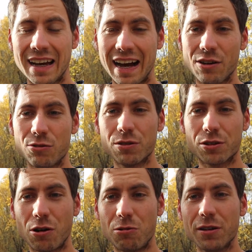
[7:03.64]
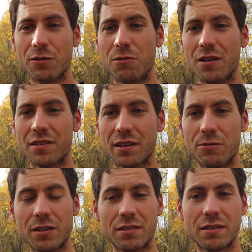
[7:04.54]
I don't recall what it was. I
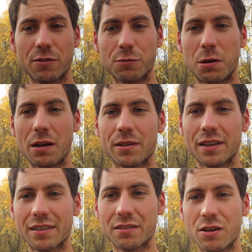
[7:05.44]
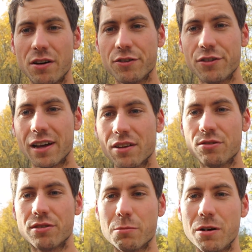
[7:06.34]
want to say it was probably at least
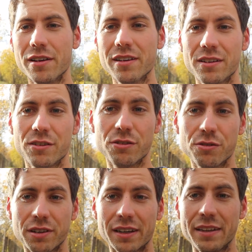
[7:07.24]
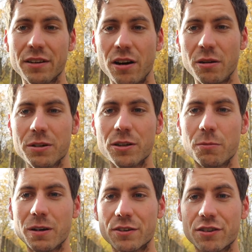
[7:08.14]
$100 a month to use like eHarmony or
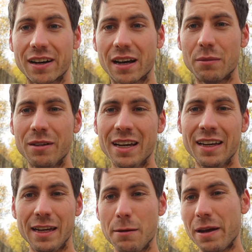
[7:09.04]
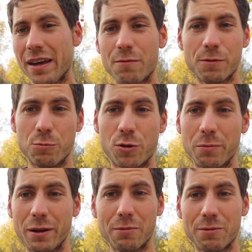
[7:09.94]
Match.com. It may have been more,
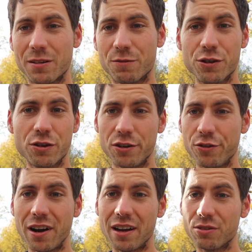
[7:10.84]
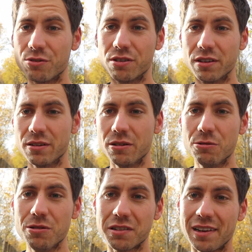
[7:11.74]
may have been a few $100s. It
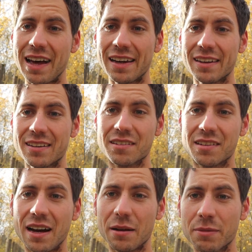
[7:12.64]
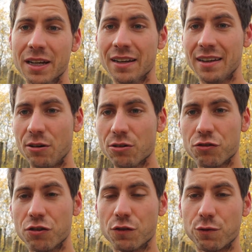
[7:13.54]
was a lot at this time. That
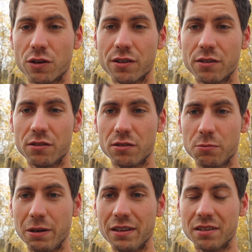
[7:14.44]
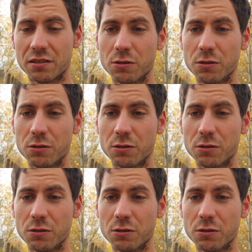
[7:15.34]
was just for the basic